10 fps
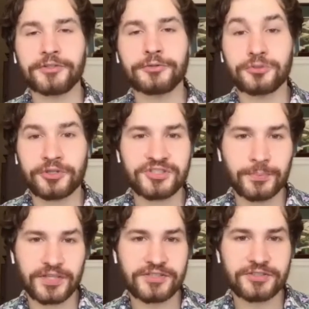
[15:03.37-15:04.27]
source the
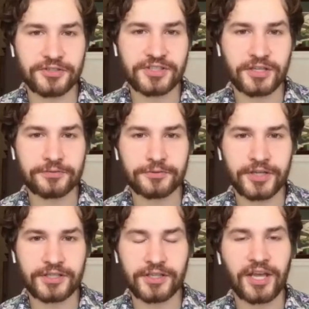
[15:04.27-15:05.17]
beats yourself,
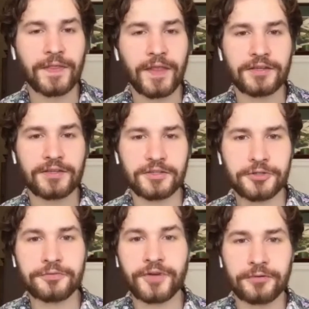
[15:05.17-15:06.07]
right? And then
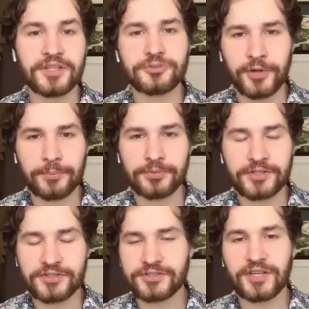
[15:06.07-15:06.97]
you found these
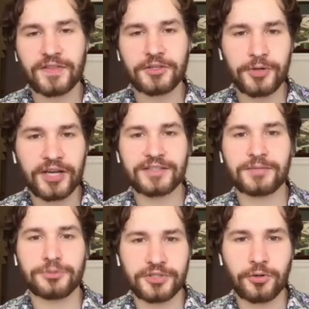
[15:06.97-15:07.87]
rappers, and then you got them
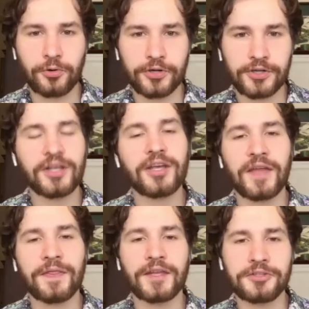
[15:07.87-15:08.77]
to record,
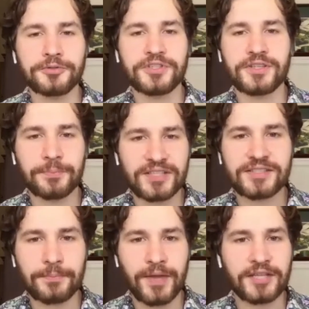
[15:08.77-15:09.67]
and then you did the
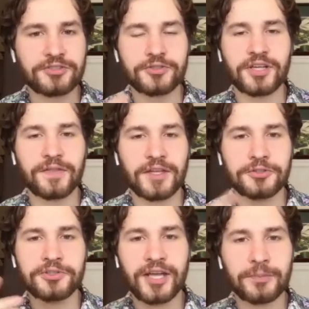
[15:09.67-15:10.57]
mixing and mastering, and then
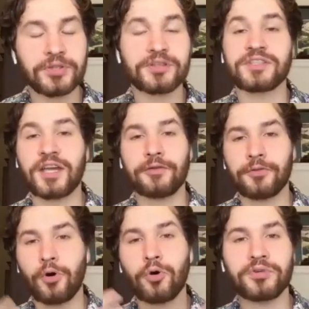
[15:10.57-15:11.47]
you like put together
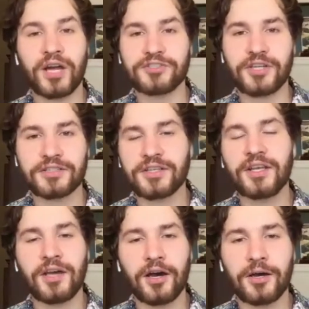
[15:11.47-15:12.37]
the whole project,
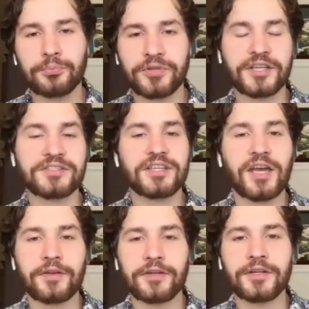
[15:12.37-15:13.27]
bringing
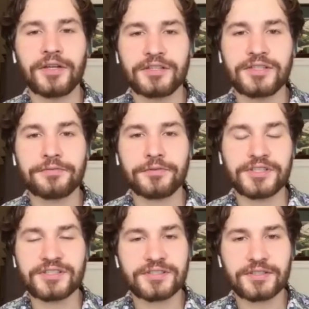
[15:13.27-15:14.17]
together
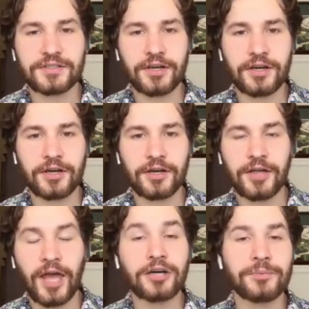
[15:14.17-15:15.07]
different
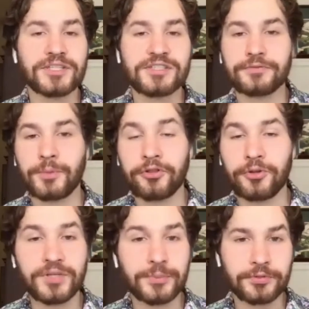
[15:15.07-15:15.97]
elements from
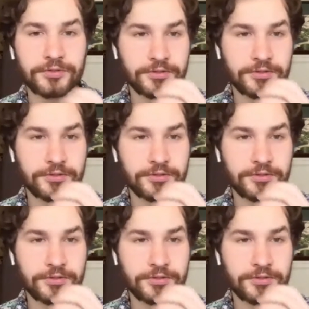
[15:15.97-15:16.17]
other people.